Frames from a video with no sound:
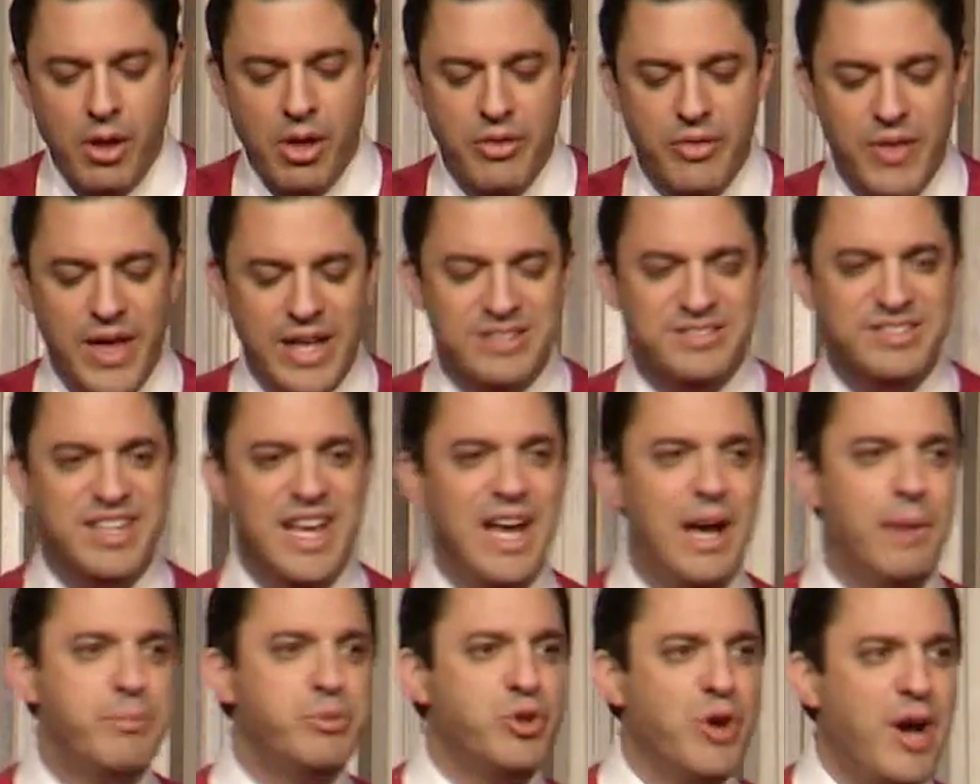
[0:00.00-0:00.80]
They
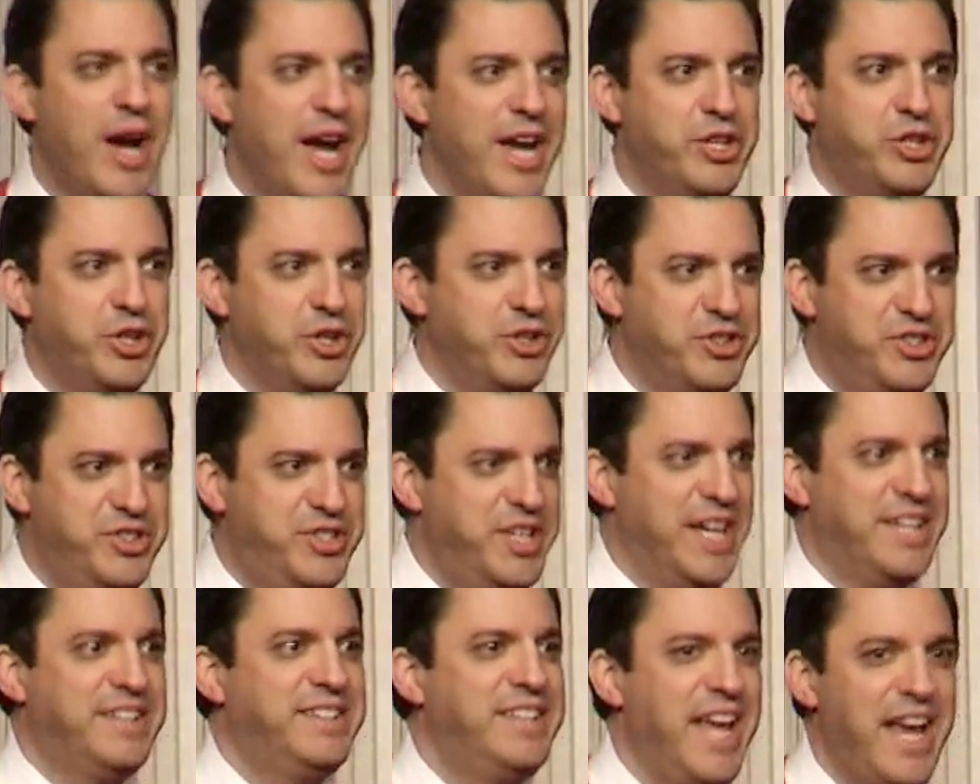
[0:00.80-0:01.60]
say I'm trying to
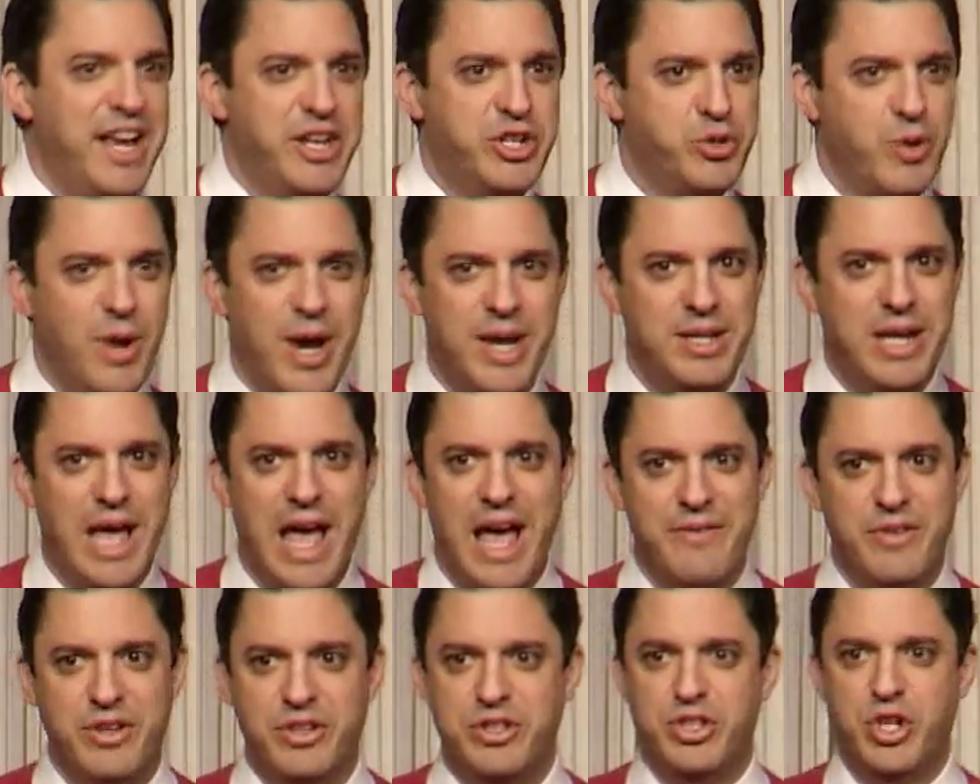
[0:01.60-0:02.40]
dictate, trying to
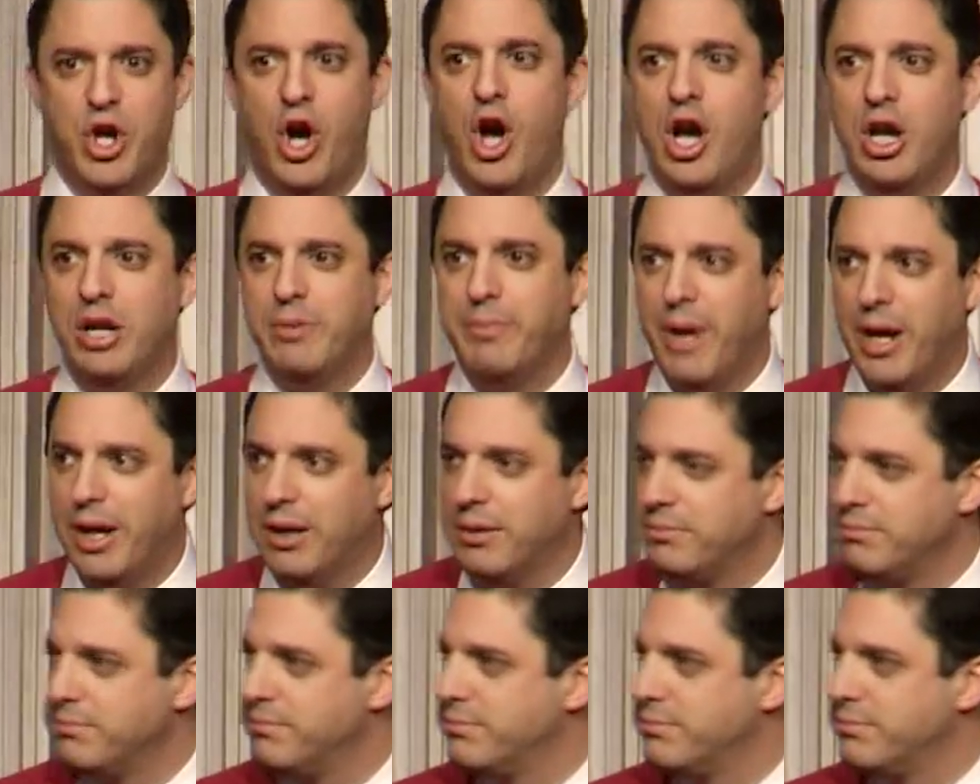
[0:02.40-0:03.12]
have a dogma.